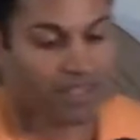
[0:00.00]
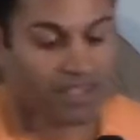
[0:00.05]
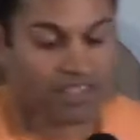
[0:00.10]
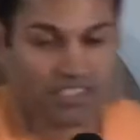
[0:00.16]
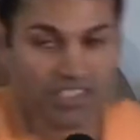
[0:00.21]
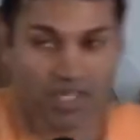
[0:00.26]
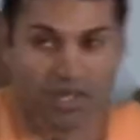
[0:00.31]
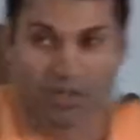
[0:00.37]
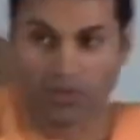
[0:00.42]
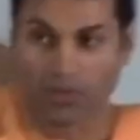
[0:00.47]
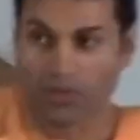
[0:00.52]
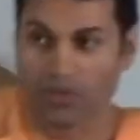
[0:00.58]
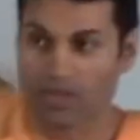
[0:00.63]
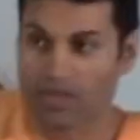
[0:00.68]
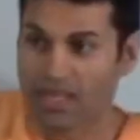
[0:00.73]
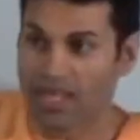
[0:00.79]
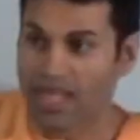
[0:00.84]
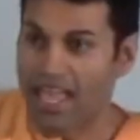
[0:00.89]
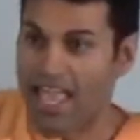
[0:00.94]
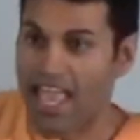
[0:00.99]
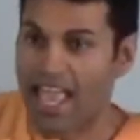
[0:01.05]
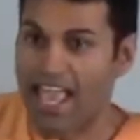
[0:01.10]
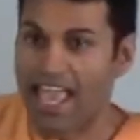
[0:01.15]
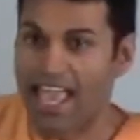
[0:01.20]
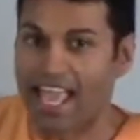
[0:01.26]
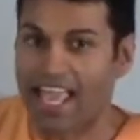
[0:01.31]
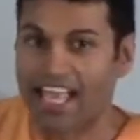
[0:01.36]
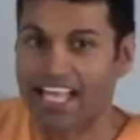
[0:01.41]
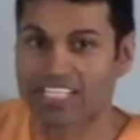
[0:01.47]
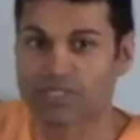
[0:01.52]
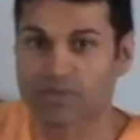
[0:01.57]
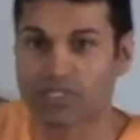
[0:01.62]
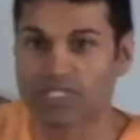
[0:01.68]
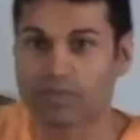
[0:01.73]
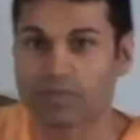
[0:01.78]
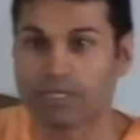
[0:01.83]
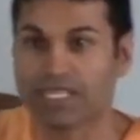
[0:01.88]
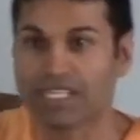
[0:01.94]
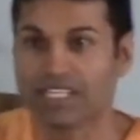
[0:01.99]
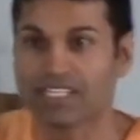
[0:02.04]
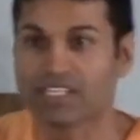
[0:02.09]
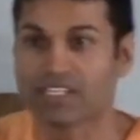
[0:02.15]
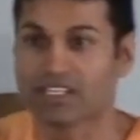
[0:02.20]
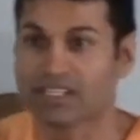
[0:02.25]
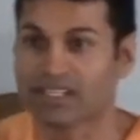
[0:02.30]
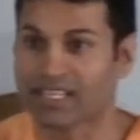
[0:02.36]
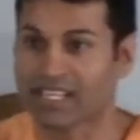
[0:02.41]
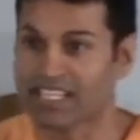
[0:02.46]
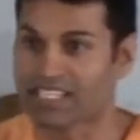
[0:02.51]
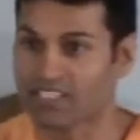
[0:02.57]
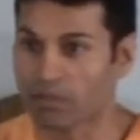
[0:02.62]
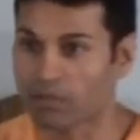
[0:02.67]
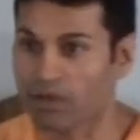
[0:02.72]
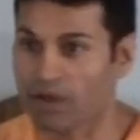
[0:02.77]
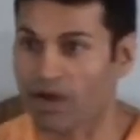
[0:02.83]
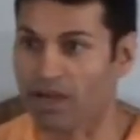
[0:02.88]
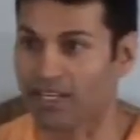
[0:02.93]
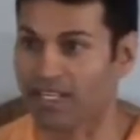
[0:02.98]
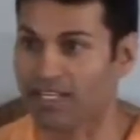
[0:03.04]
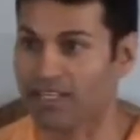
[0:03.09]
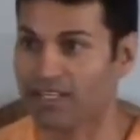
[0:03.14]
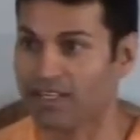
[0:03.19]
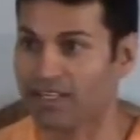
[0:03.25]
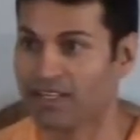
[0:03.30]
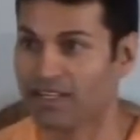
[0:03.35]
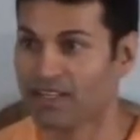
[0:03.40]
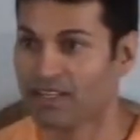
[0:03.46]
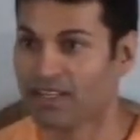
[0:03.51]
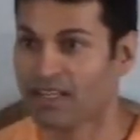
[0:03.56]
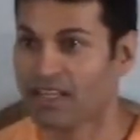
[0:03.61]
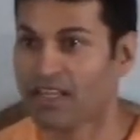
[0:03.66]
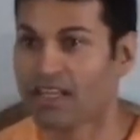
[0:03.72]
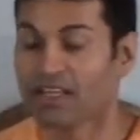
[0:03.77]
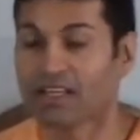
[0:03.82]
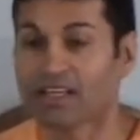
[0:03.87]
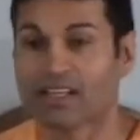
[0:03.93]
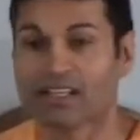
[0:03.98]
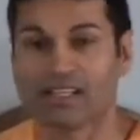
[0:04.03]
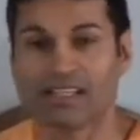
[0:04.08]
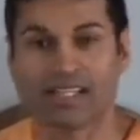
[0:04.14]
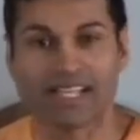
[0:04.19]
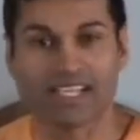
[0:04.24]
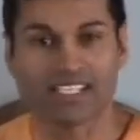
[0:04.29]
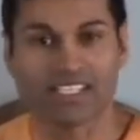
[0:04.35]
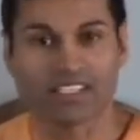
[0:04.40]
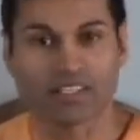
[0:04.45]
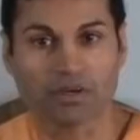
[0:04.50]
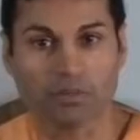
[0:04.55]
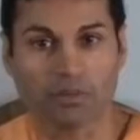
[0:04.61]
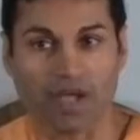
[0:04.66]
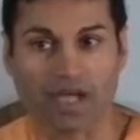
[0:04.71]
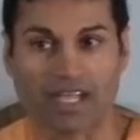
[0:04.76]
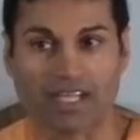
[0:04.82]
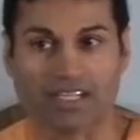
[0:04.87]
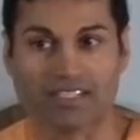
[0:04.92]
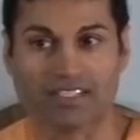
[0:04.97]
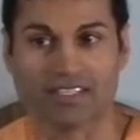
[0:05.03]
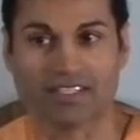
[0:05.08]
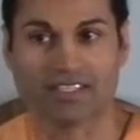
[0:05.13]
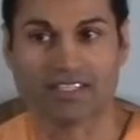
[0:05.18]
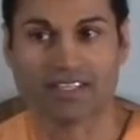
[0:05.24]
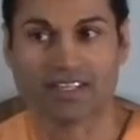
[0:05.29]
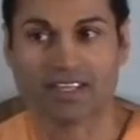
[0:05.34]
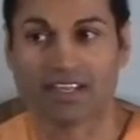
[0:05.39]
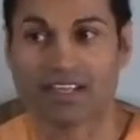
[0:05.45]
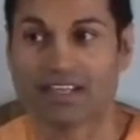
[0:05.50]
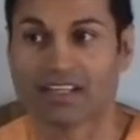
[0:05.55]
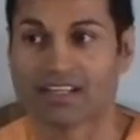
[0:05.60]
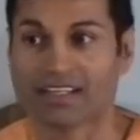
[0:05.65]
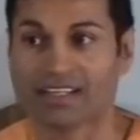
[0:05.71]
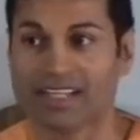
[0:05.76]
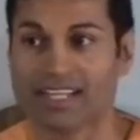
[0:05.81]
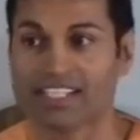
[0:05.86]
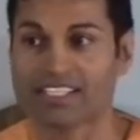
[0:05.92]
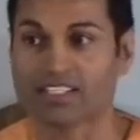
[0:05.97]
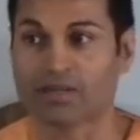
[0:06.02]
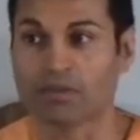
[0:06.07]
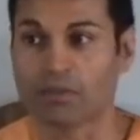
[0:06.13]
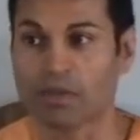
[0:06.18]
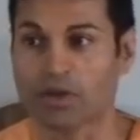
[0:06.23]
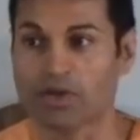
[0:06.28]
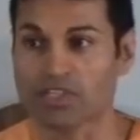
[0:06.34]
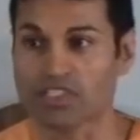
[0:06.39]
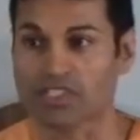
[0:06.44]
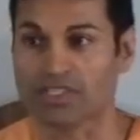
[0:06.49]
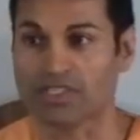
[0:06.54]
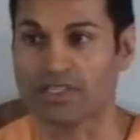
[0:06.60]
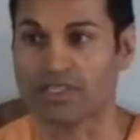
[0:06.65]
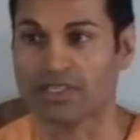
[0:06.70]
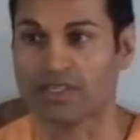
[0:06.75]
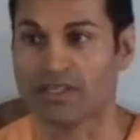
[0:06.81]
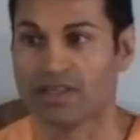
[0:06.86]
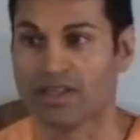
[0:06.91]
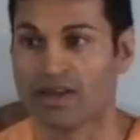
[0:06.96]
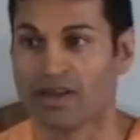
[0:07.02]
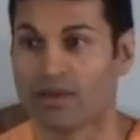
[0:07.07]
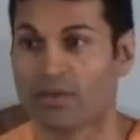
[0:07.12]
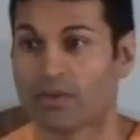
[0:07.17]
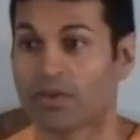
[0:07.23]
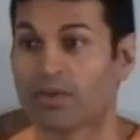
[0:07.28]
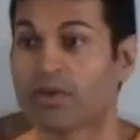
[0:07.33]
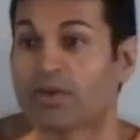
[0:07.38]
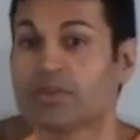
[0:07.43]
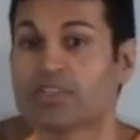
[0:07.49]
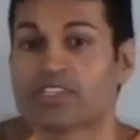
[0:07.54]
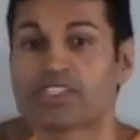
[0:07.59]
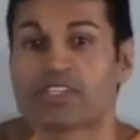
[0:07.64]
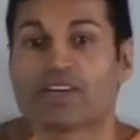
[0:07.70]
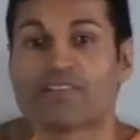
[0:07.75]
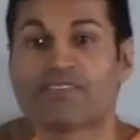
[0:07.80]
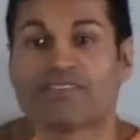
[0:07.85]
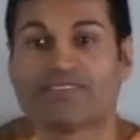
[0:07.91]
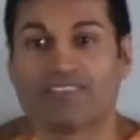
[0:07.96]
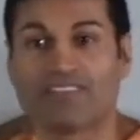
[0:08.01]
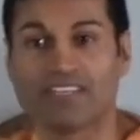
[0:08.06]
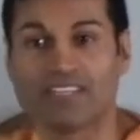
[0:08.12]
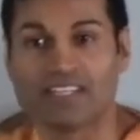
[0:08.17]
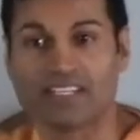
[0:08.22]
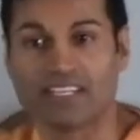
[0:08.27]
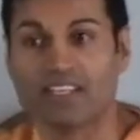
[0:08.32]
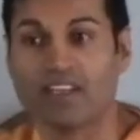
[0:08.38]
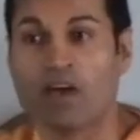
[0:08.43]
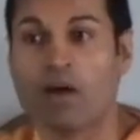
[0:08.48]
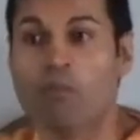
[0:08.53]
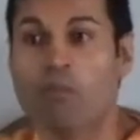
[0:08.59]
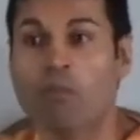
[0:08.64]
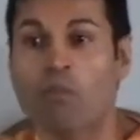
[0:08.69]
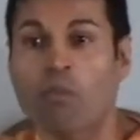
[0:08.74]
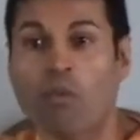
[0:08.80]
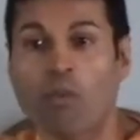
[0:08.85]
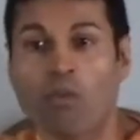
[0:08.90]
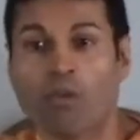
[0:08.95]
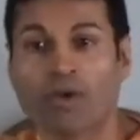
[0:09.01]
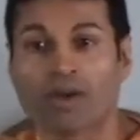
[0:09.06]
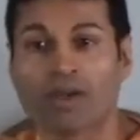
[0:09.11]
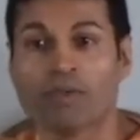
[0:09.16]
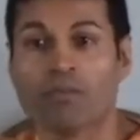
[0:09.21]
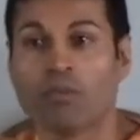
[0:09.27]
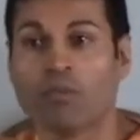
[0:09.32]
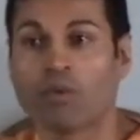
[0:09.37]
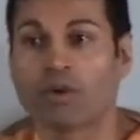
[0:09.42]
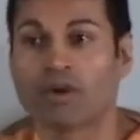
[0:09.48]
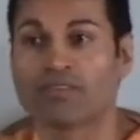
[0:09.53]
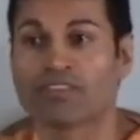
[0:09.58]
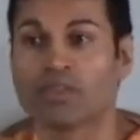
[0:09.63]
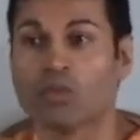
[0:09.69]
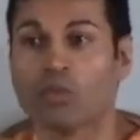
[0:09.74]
So, as we begin to cleanse our body, cleanse our mind, cleanse our emotion, we're going to start feeling more and more of